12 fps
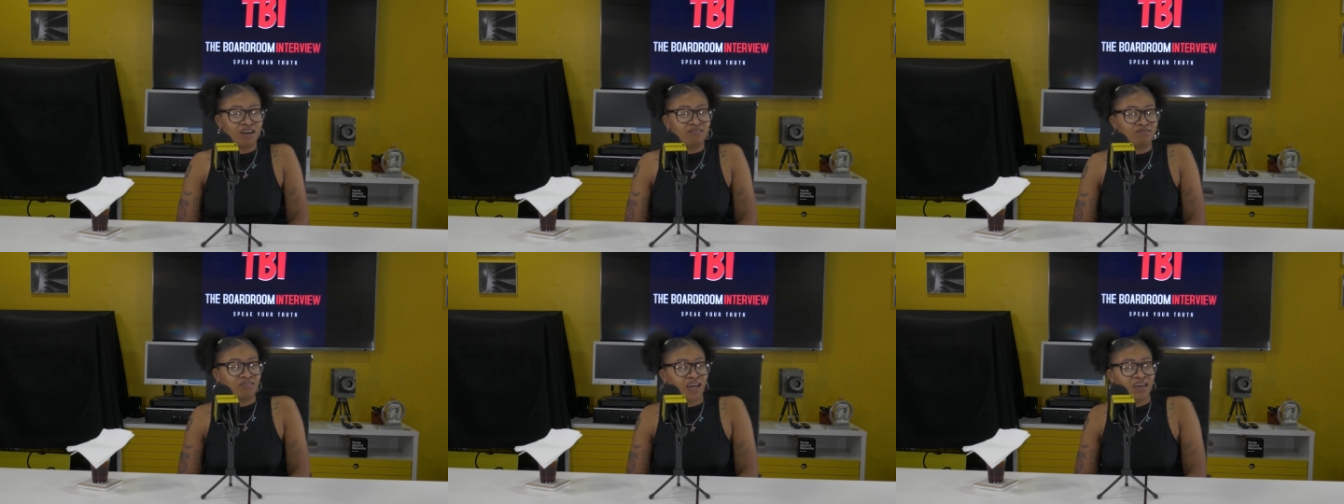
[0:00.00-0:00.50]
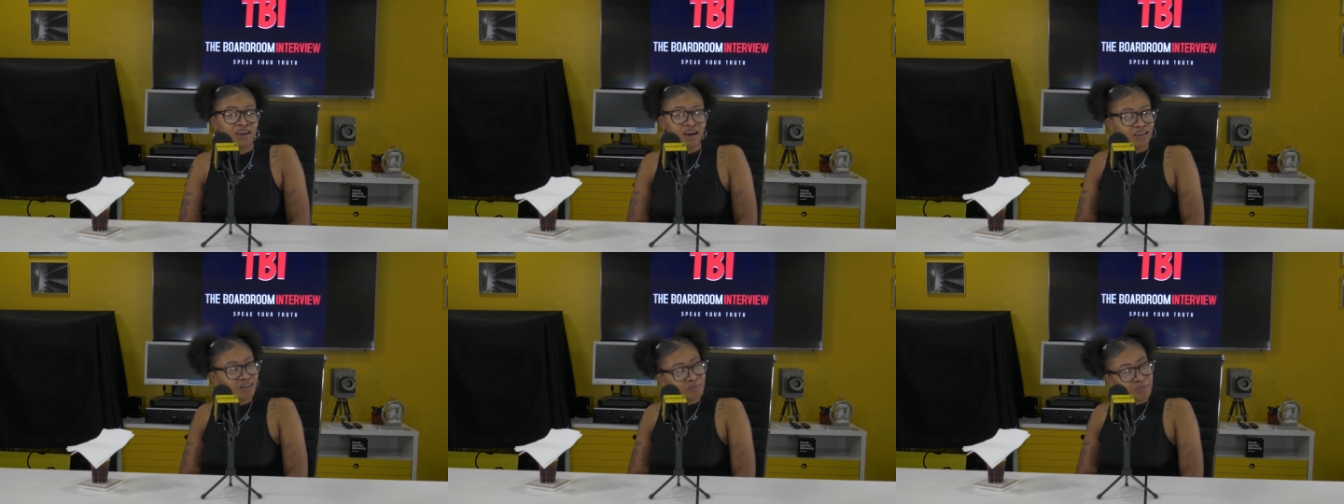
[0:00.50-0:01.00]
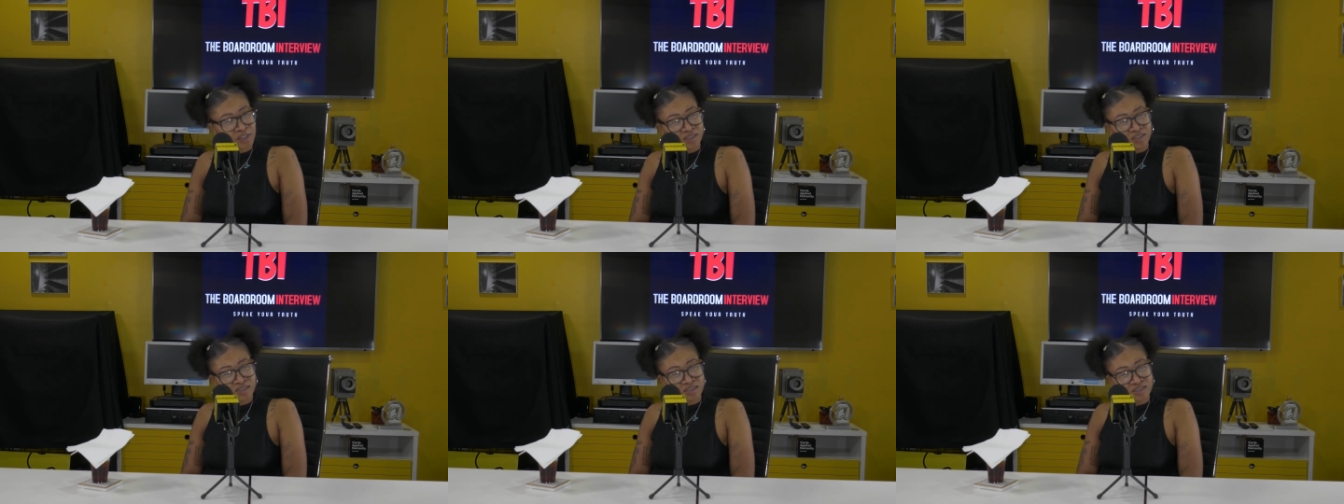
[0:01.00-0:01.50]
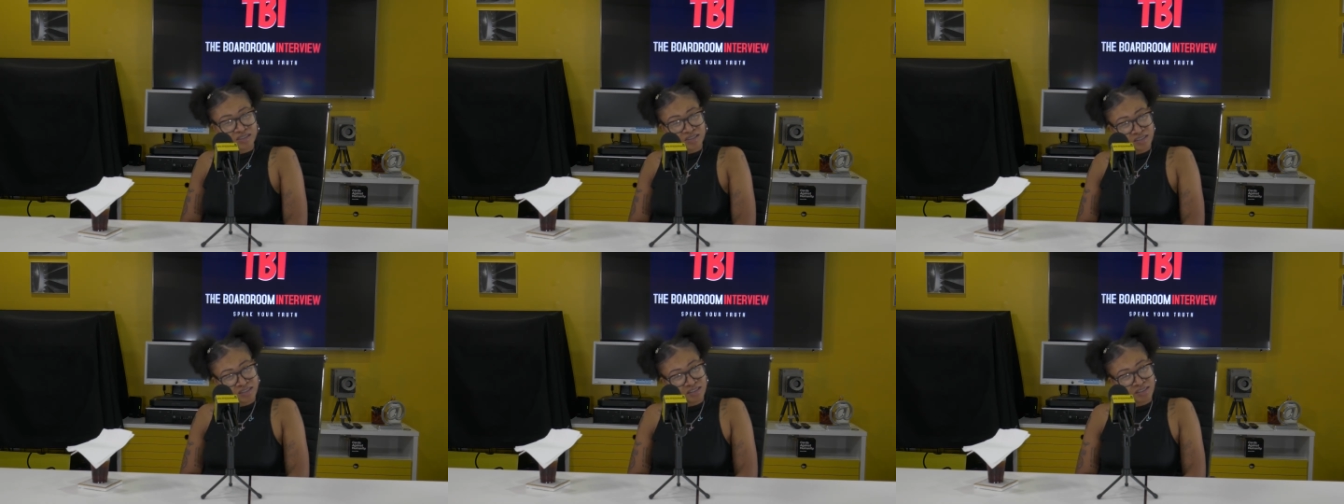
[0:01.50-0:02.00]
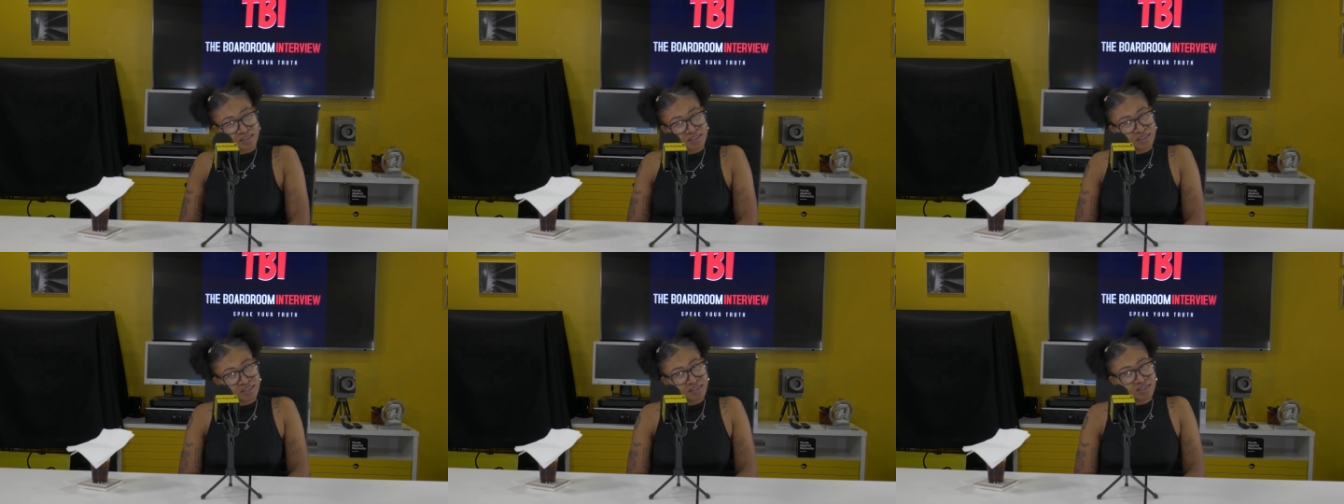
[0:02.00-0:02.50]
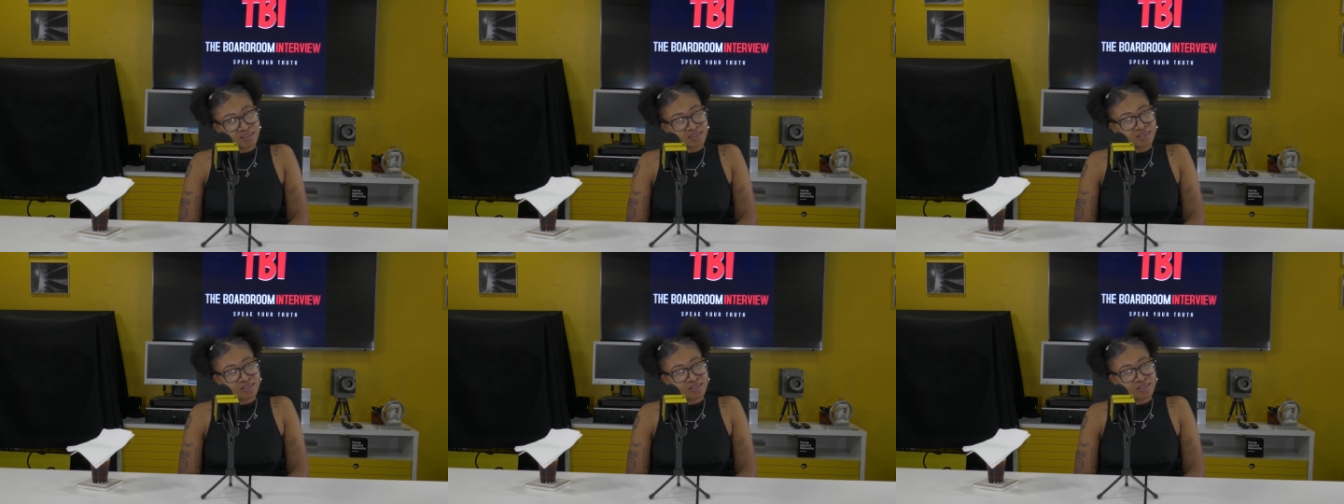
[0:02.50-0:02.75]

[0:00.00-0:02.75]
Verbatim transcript: don't like. You condiments. gotta have. You need con. Okay.